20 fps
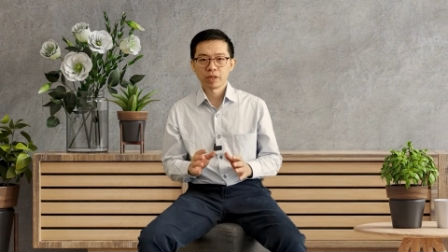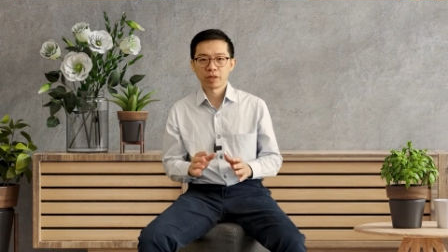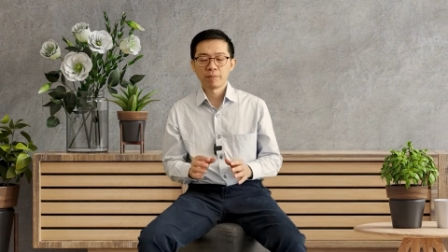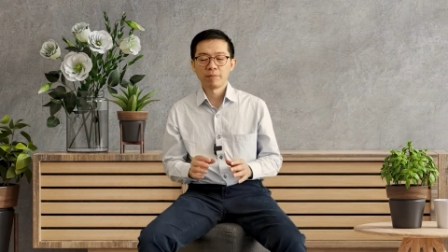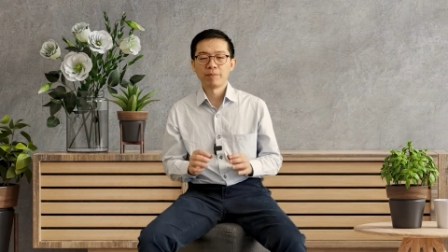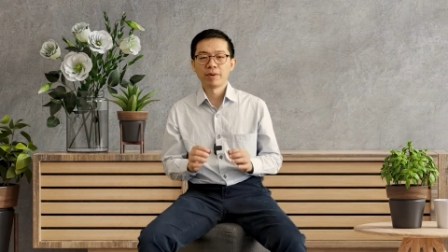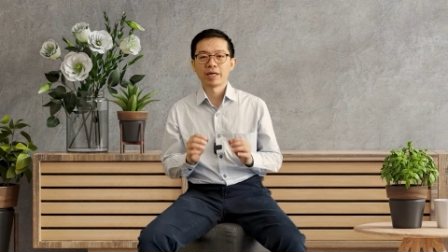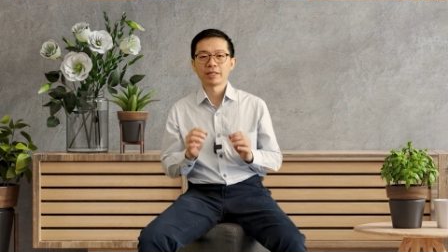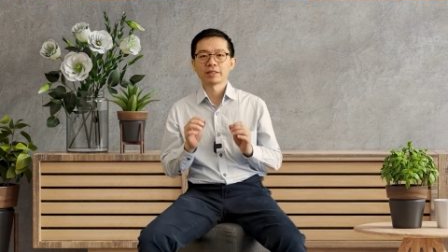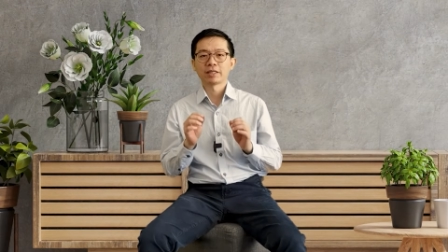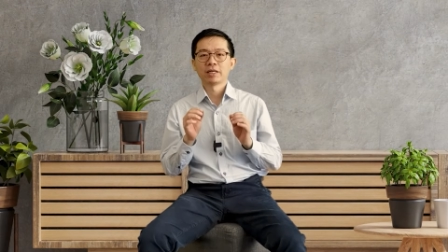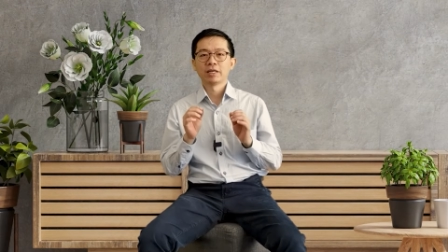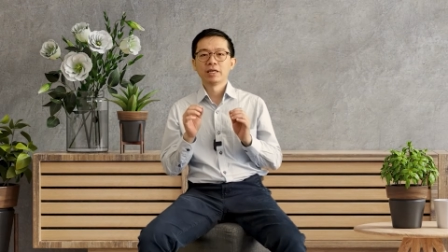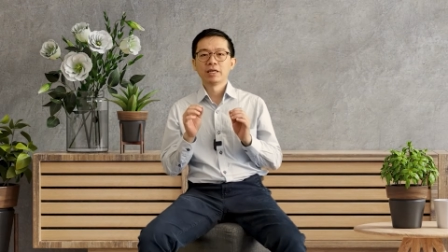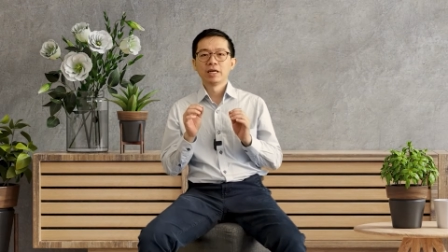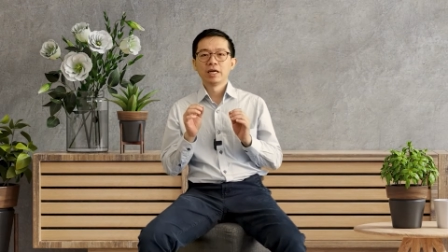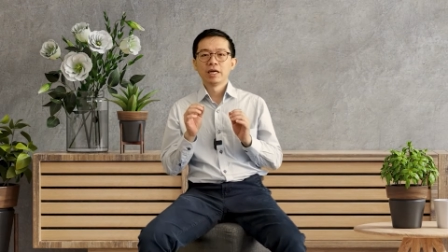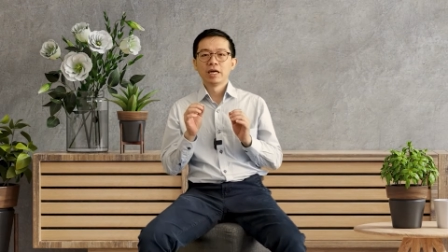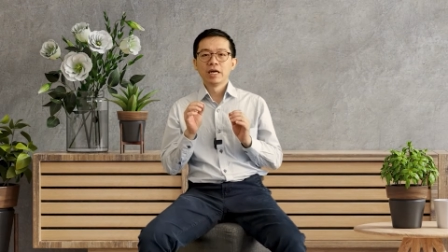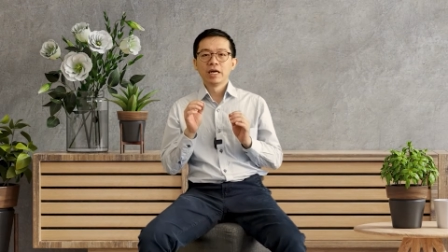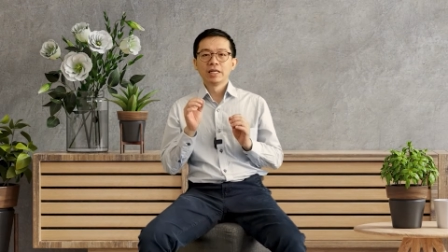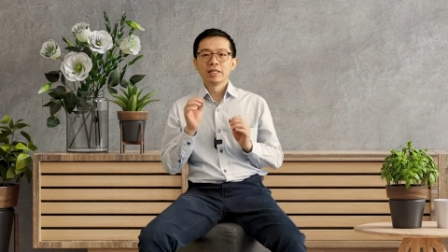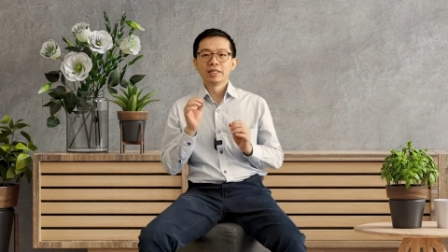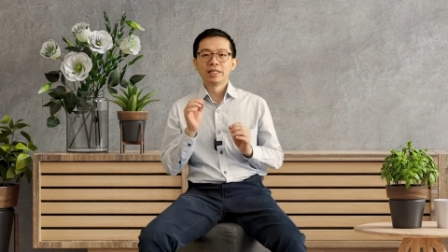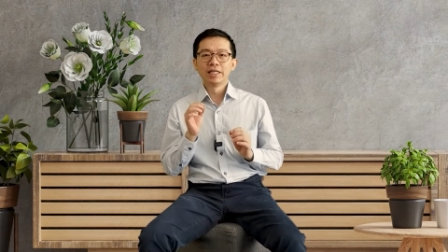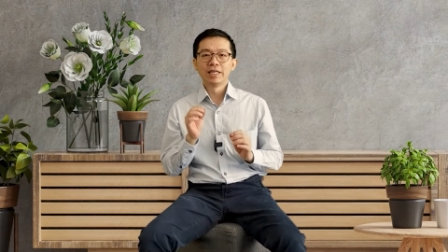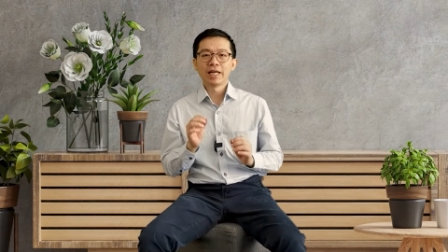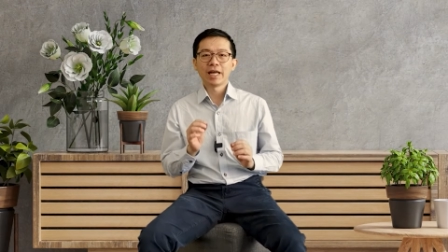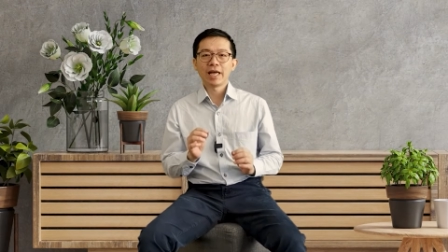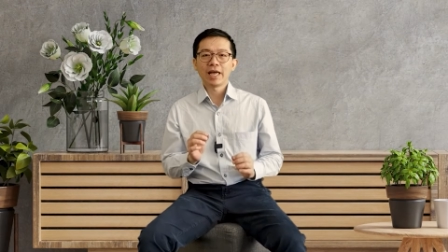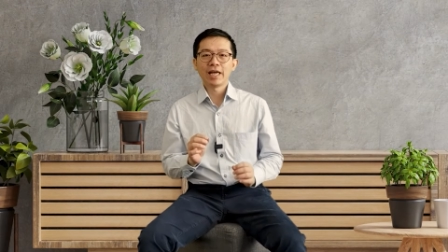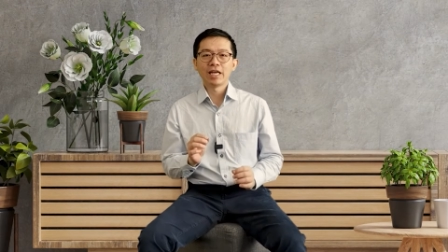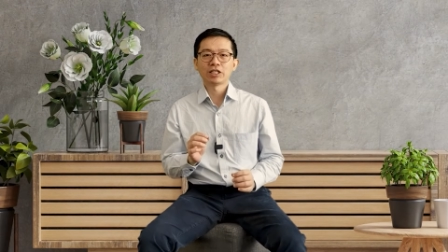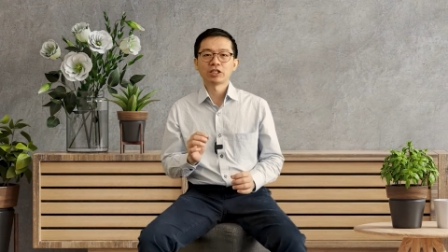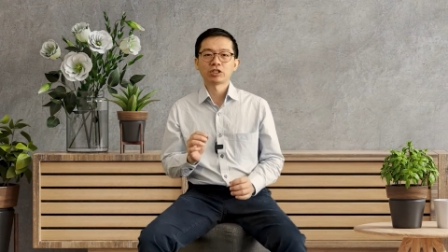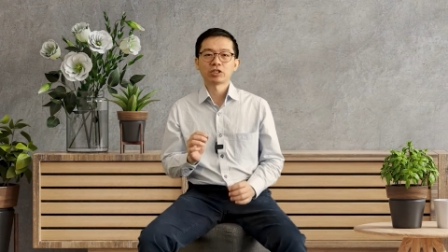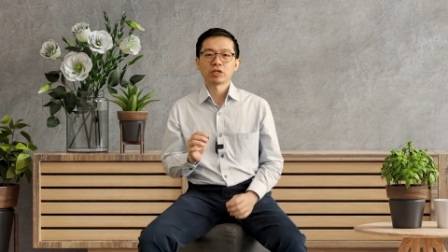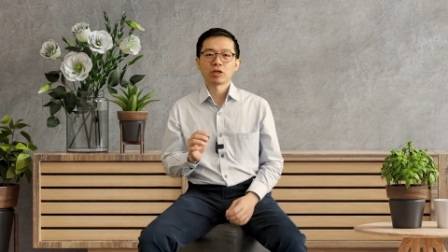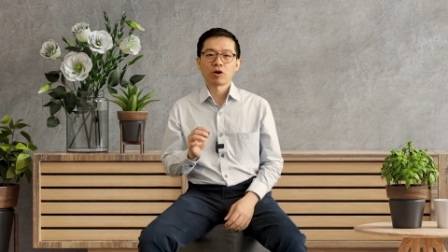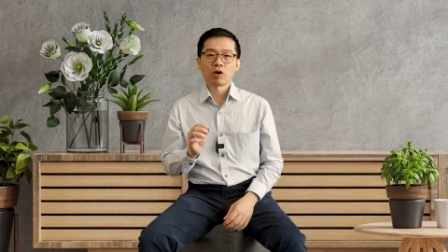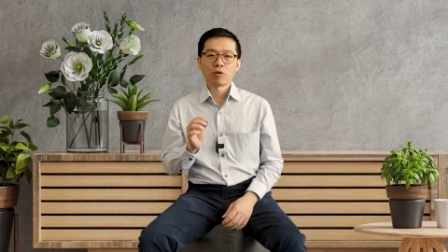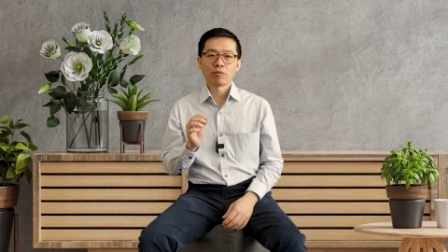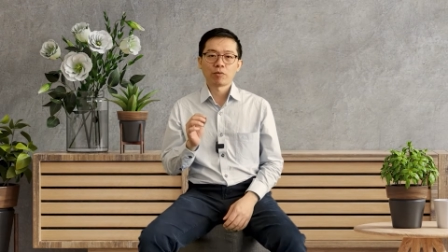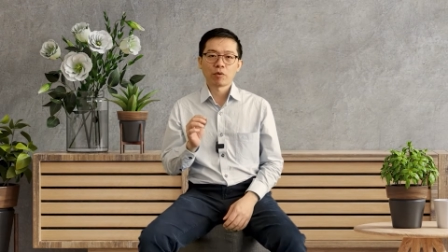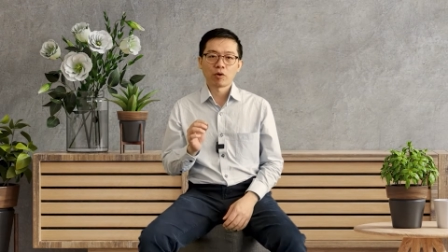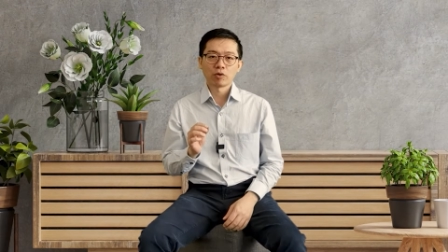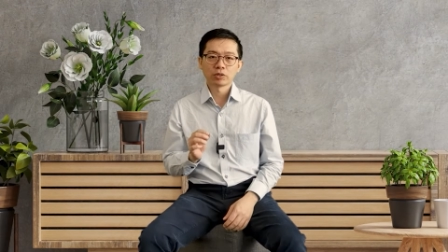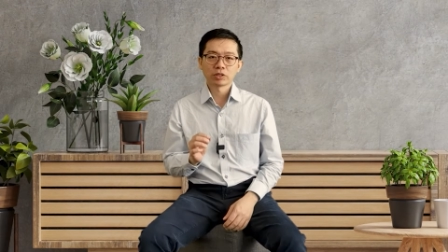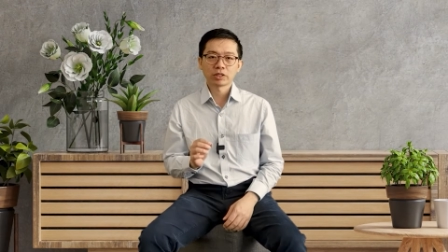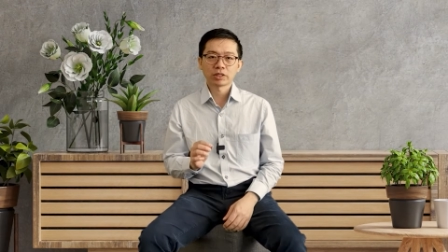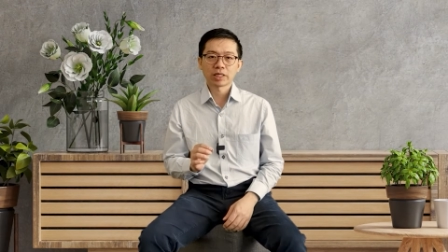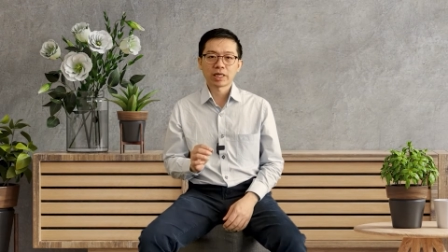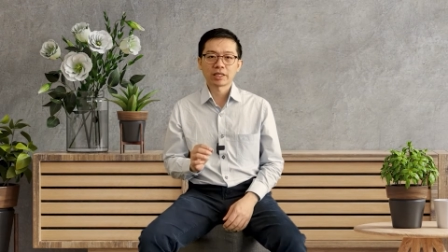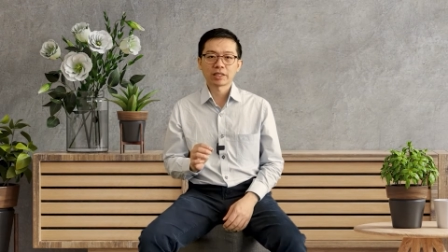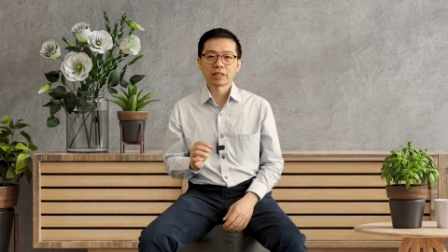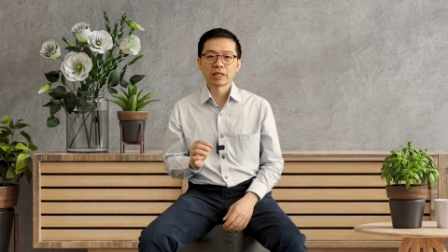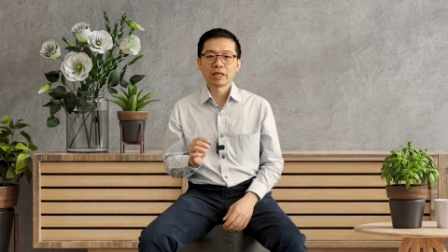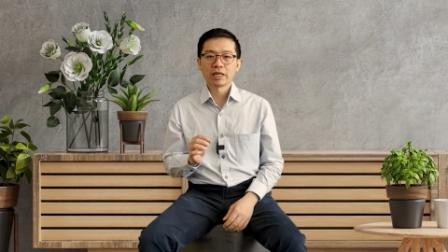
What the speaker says: but the age of onset